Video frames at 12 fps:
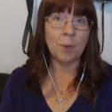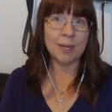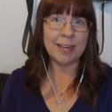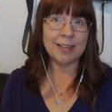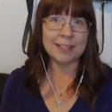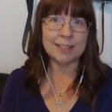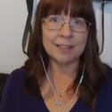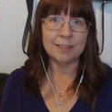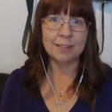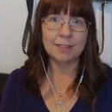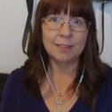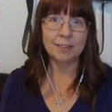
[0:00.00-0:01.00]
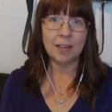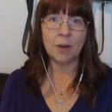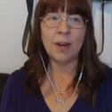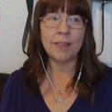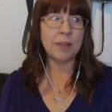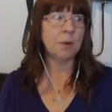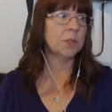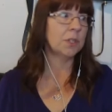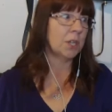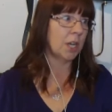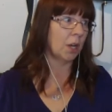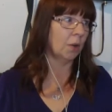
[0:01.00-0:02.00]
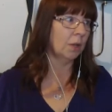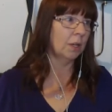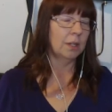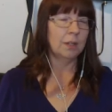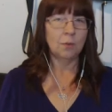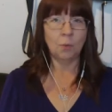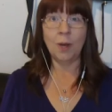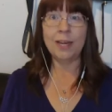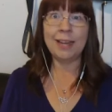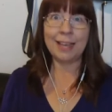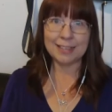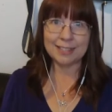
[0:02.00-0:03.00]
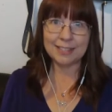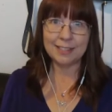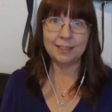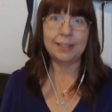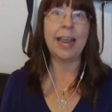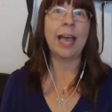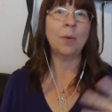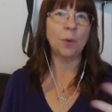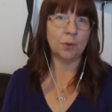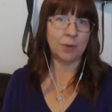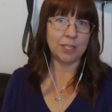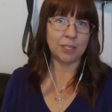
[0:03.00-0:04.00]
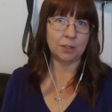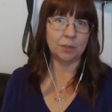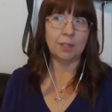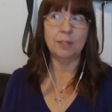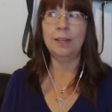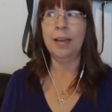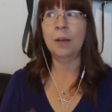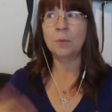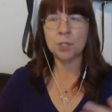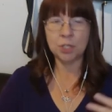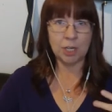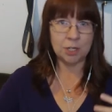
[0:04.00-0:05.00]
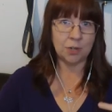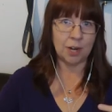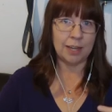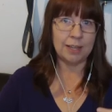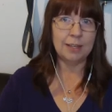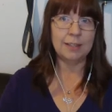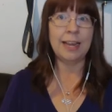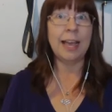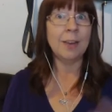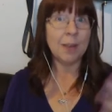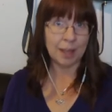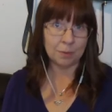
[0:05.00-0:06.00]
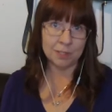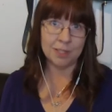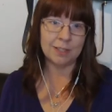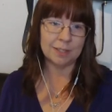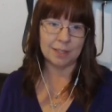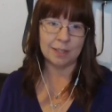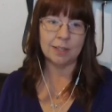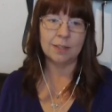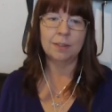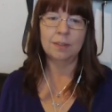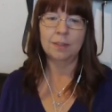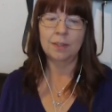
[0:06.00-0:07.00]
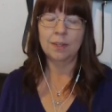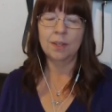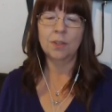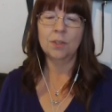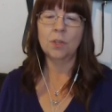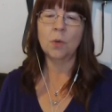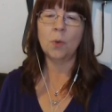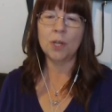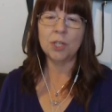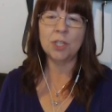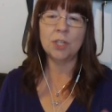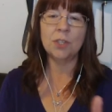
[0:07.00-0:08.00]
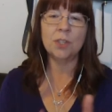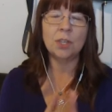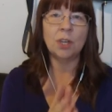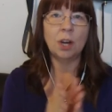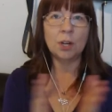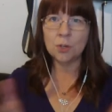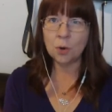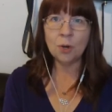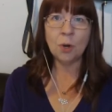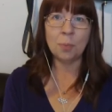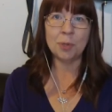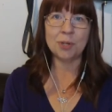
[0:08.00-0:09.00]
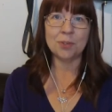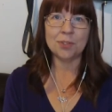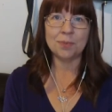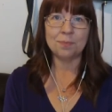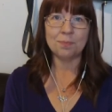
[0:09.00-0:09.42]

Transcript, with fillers: what next? All right, there was a no. What next? Now what do I do? Now what should I try? Now how would this look? So questions are door openers.